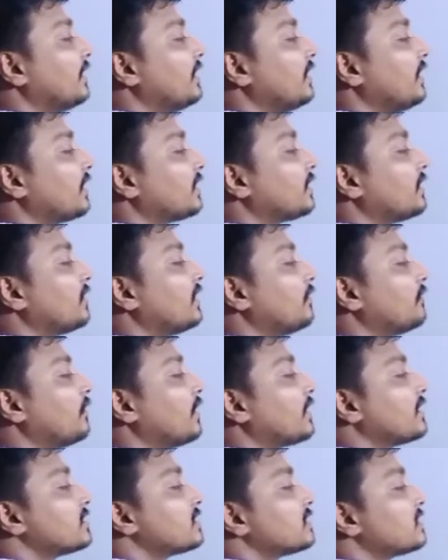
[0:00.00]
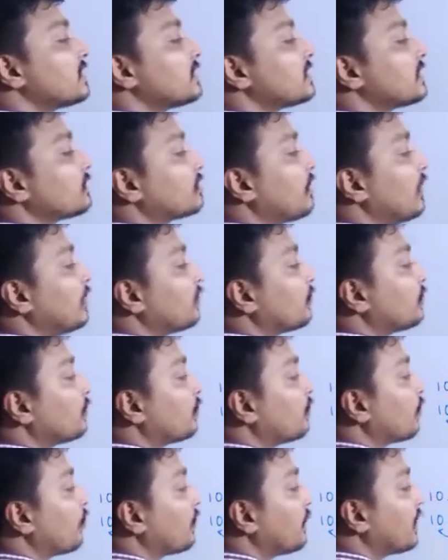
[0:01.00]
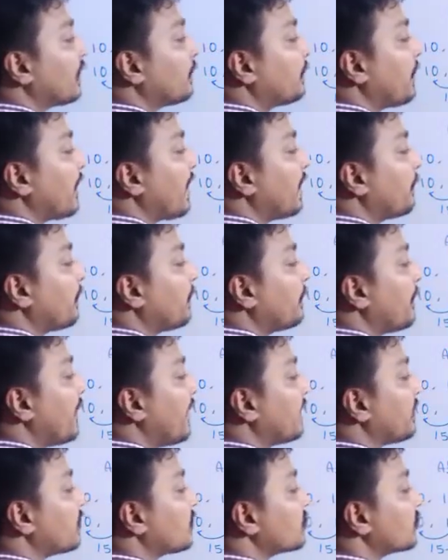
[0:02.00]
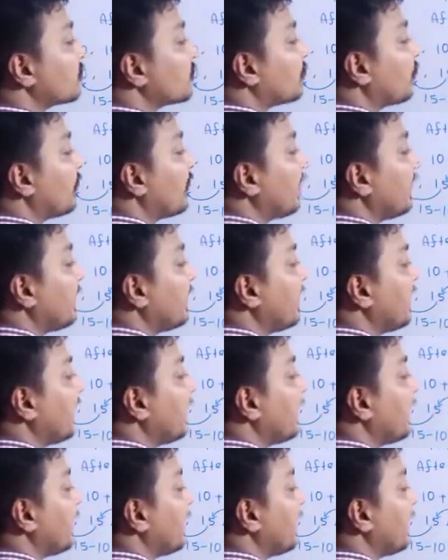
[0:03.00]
Here the difference it is equal to 25 minus 20.